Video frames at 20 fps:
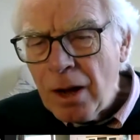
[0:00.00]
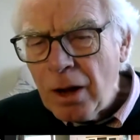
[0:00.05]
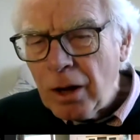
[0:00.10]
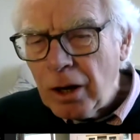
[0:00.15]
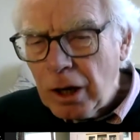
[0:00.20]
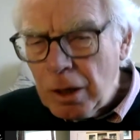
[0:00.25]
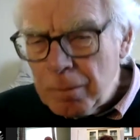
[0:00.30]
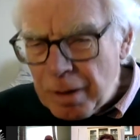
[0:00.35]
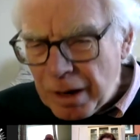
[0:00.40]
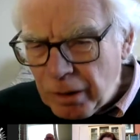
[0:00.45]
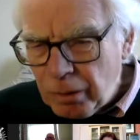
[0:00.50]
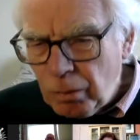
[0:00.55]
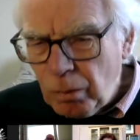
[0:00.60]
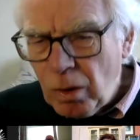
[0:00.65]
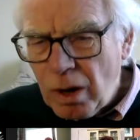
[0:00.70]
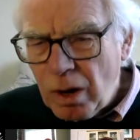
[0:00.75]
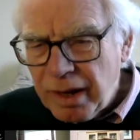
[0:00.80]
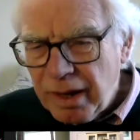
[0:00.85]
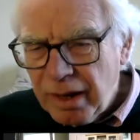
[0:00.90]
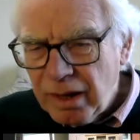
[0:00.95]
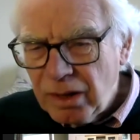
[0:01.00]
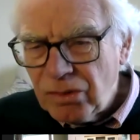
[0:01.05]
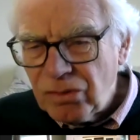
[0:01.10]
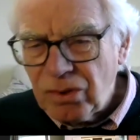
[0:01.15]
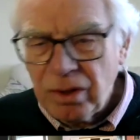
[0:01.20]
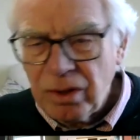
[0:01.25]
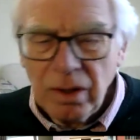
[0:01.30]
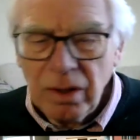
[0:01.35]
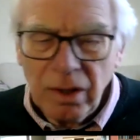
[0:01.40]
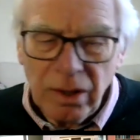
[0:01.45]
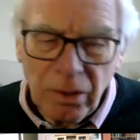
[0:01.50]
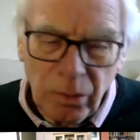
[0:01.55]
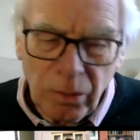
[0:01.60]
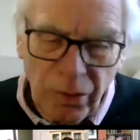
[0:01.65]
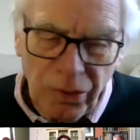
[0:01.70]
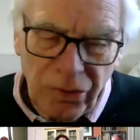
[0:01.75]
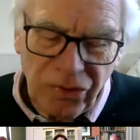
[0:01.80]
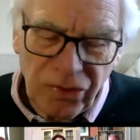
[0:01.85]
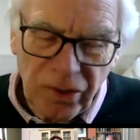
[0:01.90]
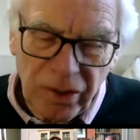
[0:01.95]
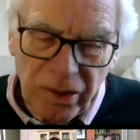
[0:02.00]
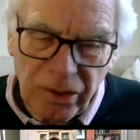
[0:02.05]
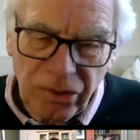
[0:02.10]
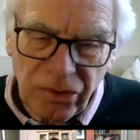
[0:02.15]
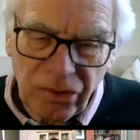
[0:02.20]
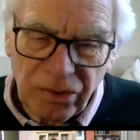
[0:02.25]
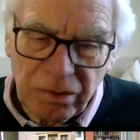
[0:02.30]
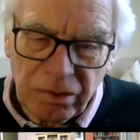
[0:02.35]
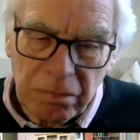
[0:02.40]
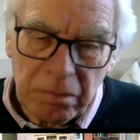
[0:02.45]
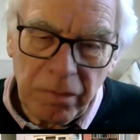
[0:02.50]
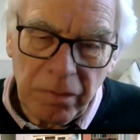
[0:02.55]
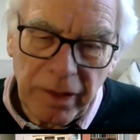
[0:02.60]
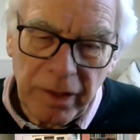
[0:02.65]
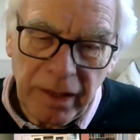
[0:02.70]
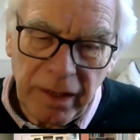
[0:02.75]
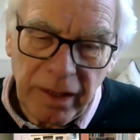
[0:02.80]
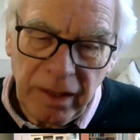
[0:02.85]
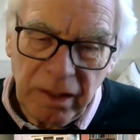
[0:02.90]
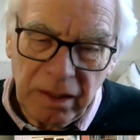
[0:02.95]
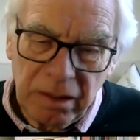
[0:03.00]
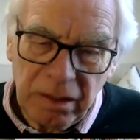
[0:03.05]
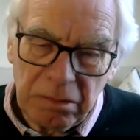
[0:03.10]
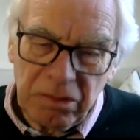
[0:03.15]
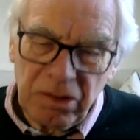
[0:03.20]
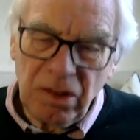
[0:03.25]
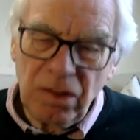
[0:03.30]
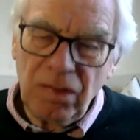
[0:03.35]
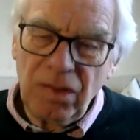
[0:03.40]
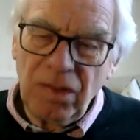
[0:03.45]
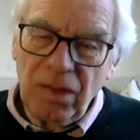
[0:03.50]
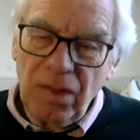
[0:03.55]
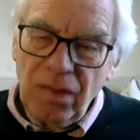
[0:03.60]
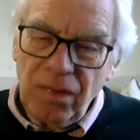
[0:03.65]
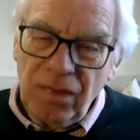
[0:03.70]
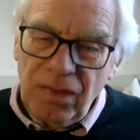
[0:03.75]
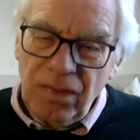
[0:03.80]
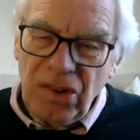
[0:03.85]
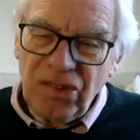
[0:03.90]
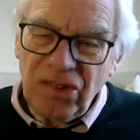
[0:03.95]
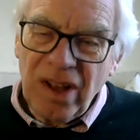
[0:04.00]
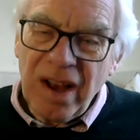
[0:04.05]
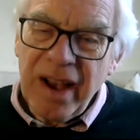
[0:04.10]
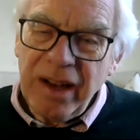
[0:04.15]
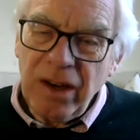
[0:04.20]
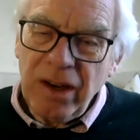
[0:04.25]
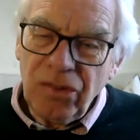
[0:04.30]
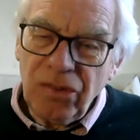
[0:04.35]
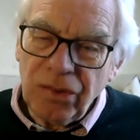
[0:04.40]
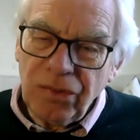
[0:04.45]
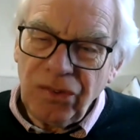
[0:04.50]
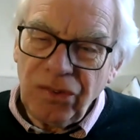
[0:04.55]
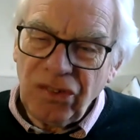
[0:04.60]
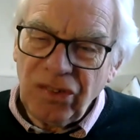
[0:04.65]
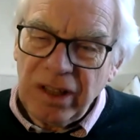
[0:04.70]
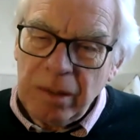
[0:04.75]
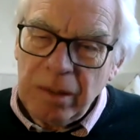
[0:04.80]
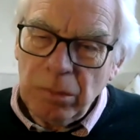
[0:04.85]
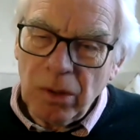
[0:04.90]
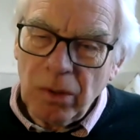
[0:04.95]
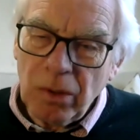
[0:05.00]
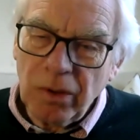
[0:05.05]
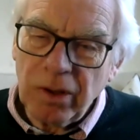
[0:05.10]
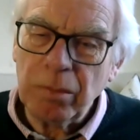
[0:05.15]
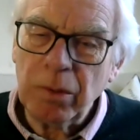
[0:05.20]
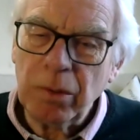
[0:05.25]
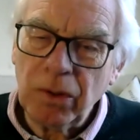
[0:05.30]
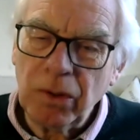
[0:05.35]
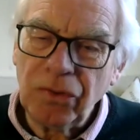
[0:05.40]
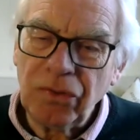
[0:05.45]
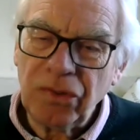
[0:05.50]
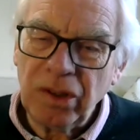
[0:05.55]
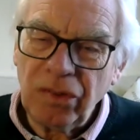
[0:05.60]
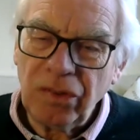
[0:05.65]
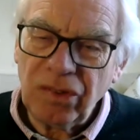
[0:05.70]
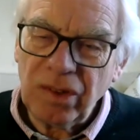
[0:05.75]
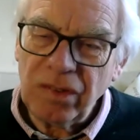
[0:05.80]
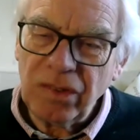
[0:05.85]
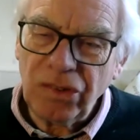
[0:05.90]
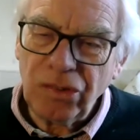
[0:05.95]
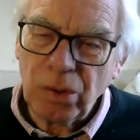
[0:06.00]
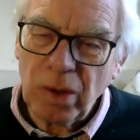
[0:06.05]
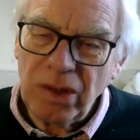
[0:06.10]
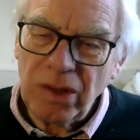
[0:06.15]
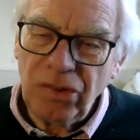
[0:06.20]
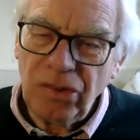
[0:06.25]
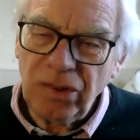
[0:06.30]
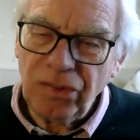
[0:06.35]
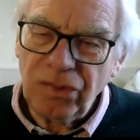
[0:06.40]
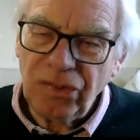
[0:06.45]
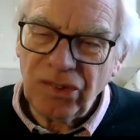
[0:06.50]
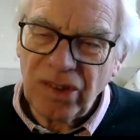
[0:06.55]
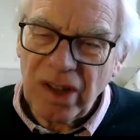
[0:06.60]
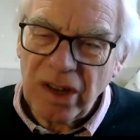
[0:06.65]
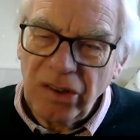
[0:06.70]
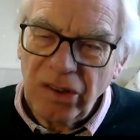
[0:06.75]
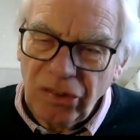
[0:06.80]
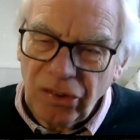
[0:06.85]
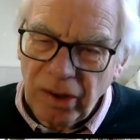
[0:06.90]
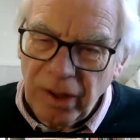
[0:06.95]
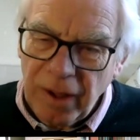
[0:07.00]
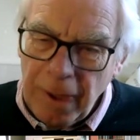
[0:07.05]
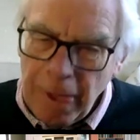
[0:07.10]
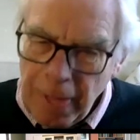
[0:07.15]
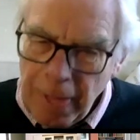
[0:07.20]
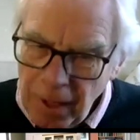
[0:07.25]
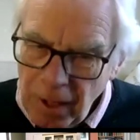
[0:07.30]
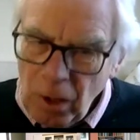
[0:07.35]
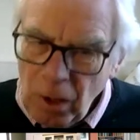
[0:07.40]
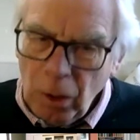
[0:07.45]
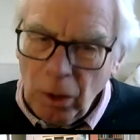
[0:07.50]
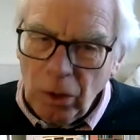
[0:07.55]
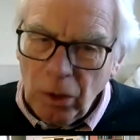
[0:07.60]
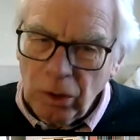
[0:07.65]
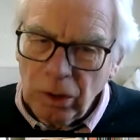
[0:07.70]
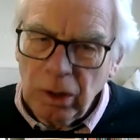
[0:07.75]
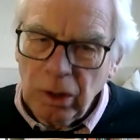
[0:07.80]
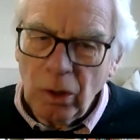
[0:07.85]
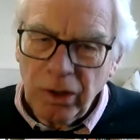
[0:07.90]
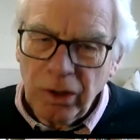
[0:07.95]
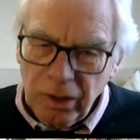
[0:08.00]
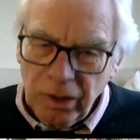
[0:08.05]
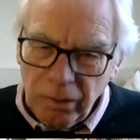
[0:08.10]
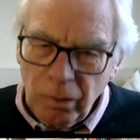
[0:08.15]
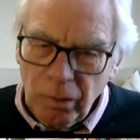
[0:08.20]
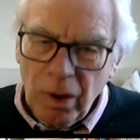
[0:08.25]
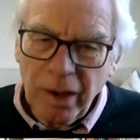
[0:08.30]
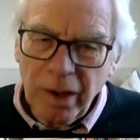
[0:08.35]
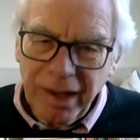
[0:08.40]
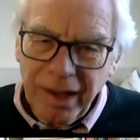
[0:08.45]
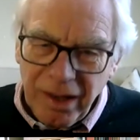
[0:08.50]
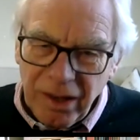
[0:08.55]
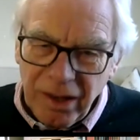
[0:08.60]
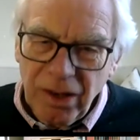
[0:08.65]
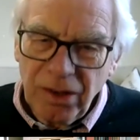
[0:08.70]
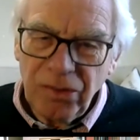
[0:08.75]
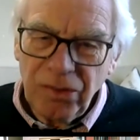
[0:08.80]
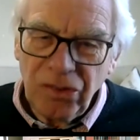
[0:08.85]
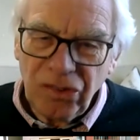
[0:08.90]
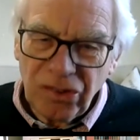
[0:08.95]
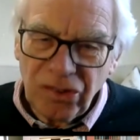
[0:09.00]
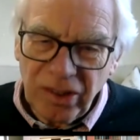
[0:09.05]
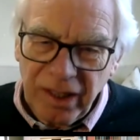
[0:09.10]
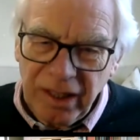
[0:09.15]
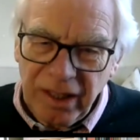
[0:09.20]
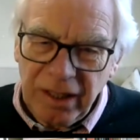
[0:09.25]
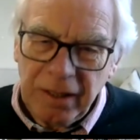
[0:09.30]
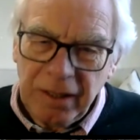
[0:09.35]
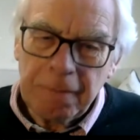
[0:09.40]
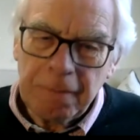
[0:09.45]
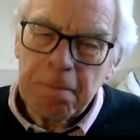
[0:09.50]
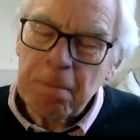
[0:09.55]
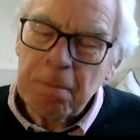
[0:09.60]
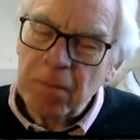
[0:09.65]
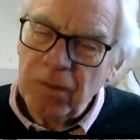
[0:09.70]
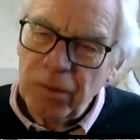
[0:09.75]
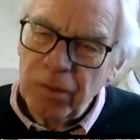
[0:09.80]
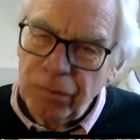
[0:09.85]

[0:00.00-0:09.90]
about Rocket was that the designers of steam locomotives in the 20th century could look at Rocket and see the